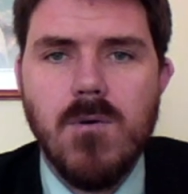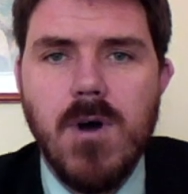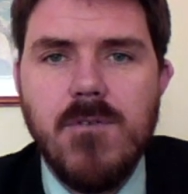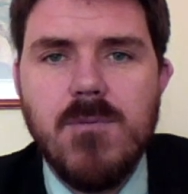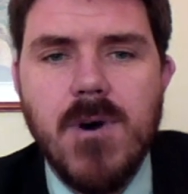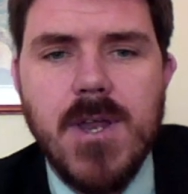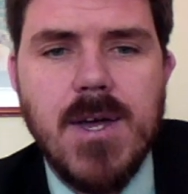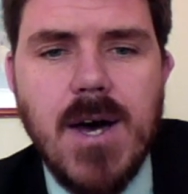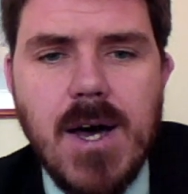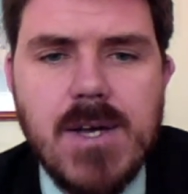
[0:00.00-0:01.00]
Well, hey everybody,
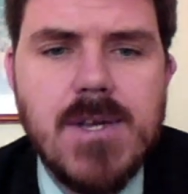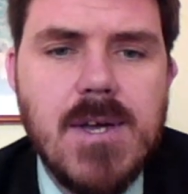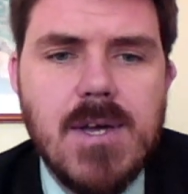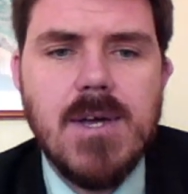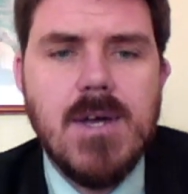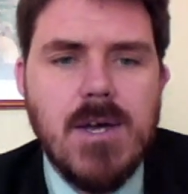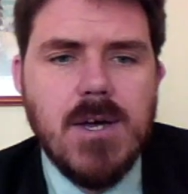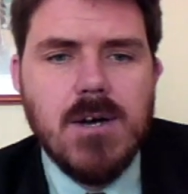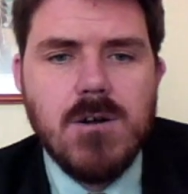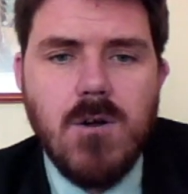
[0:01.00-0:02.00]

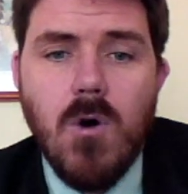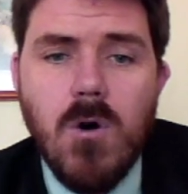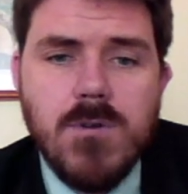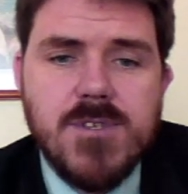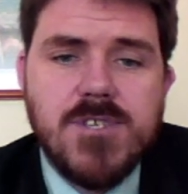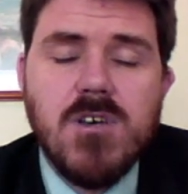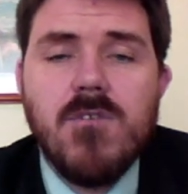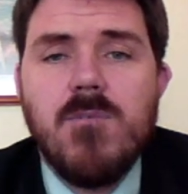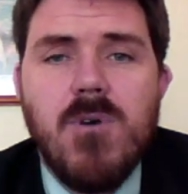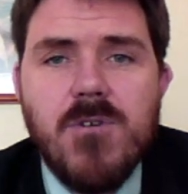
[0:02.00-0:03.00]
gold and
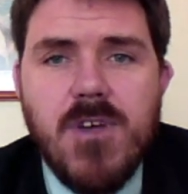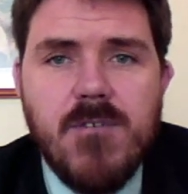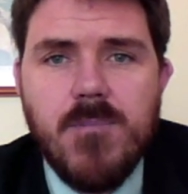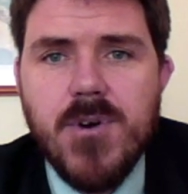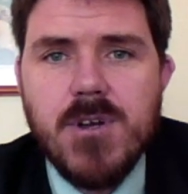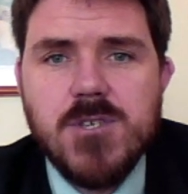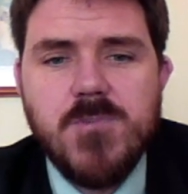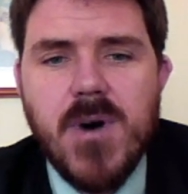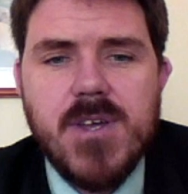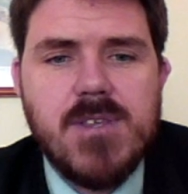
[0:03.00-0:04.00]
silver both have a pretty good
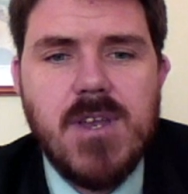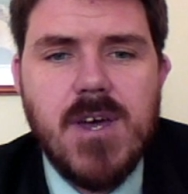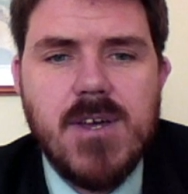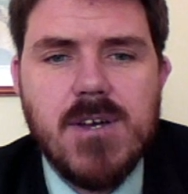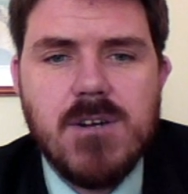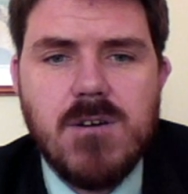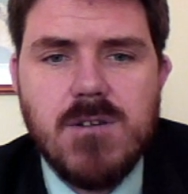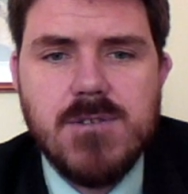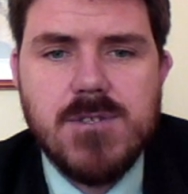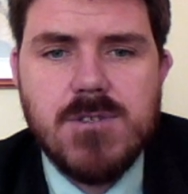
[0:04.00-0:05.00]
spike today.
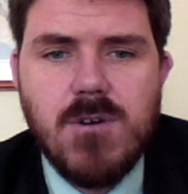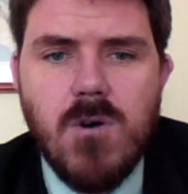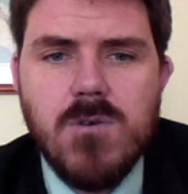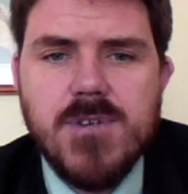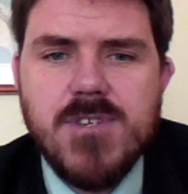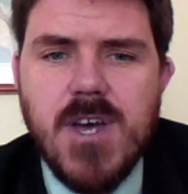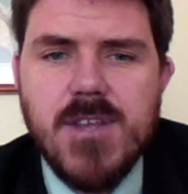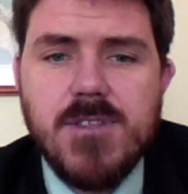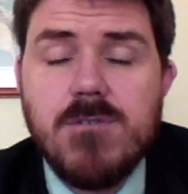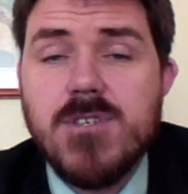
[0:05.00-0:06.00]
Gold is
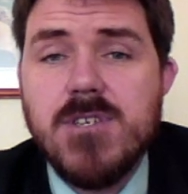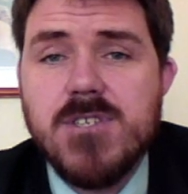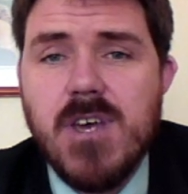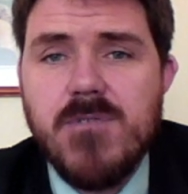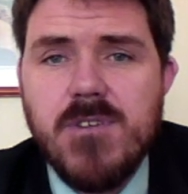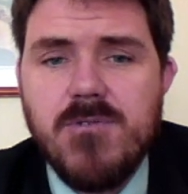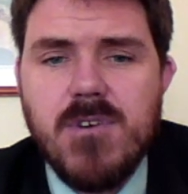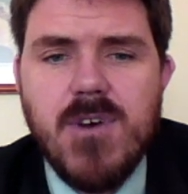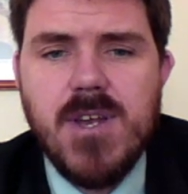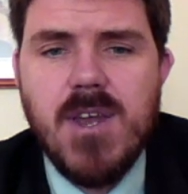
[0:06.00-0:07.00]
at 1373
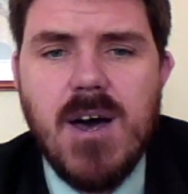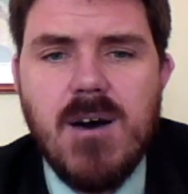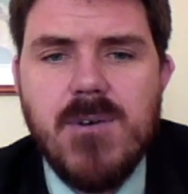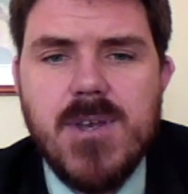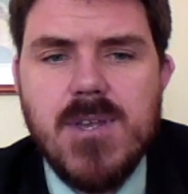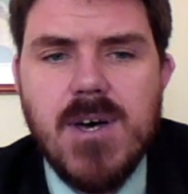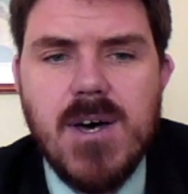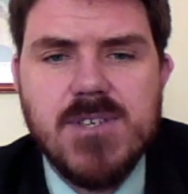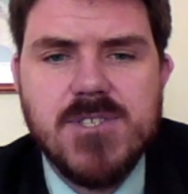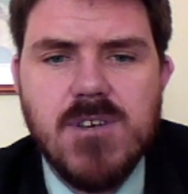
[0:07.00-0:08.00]
right now,
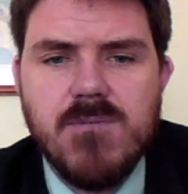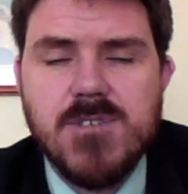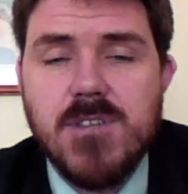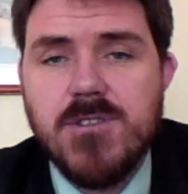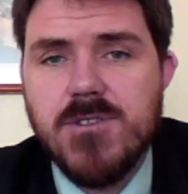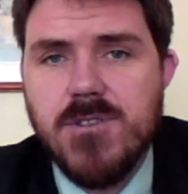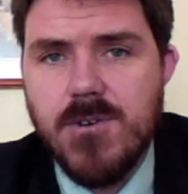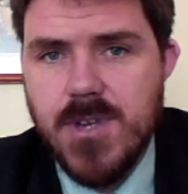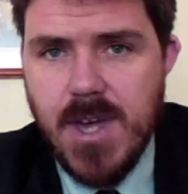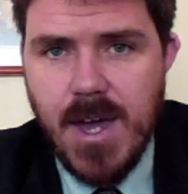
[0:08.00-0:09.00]
and silver is at
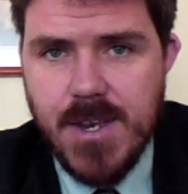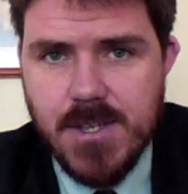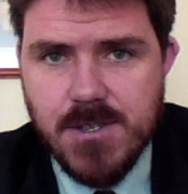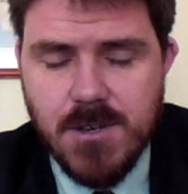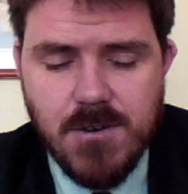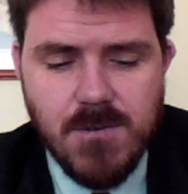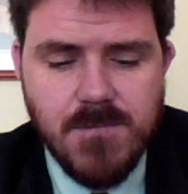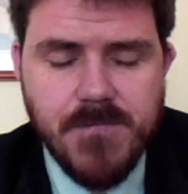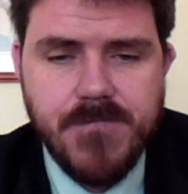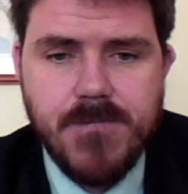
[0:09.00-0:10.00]
3082.
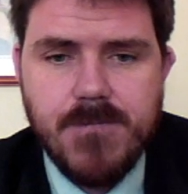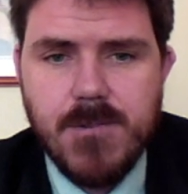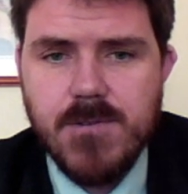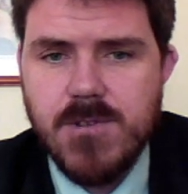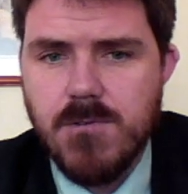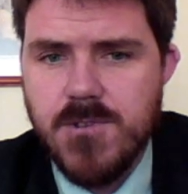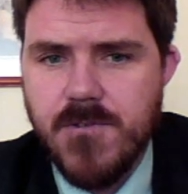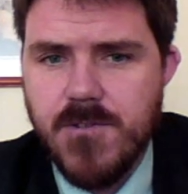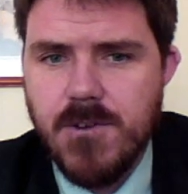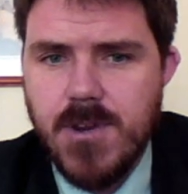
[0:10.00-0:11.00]
So it's
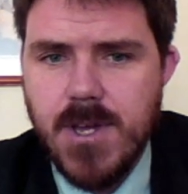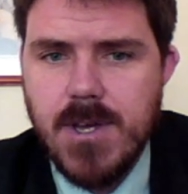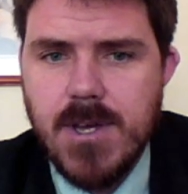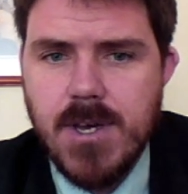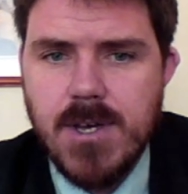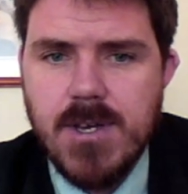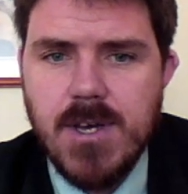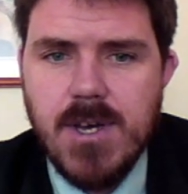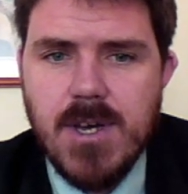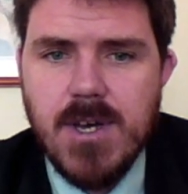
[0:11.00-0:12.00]
flirting
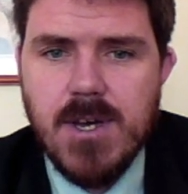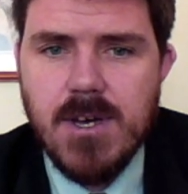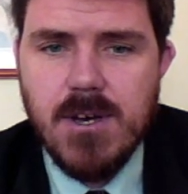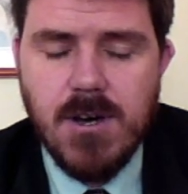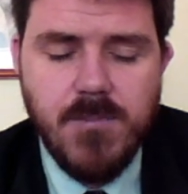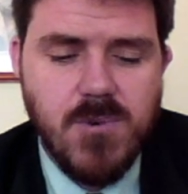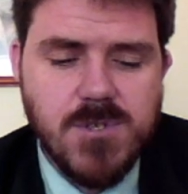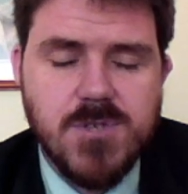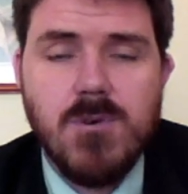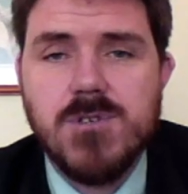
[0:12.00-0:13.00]

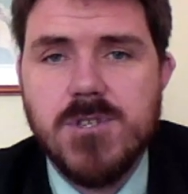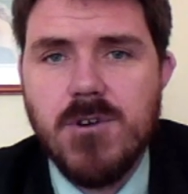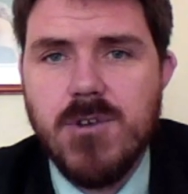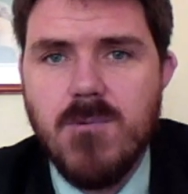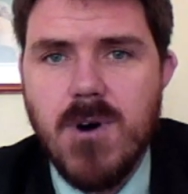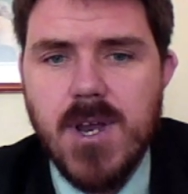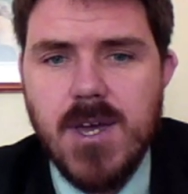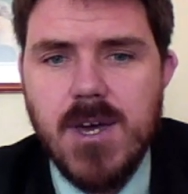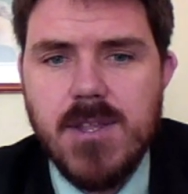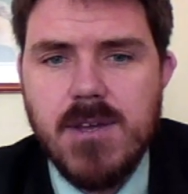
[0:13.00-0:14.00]
upwards towards 31
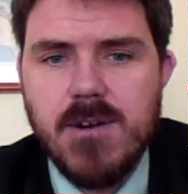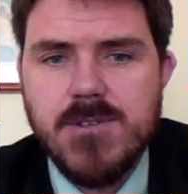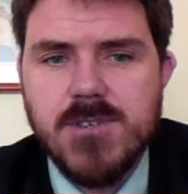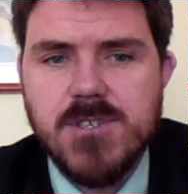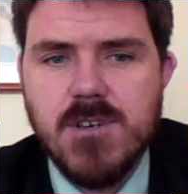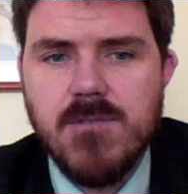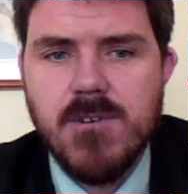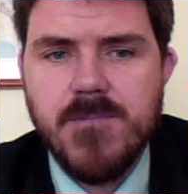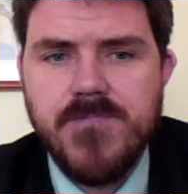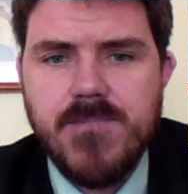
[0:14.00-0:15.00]
again there on the silver.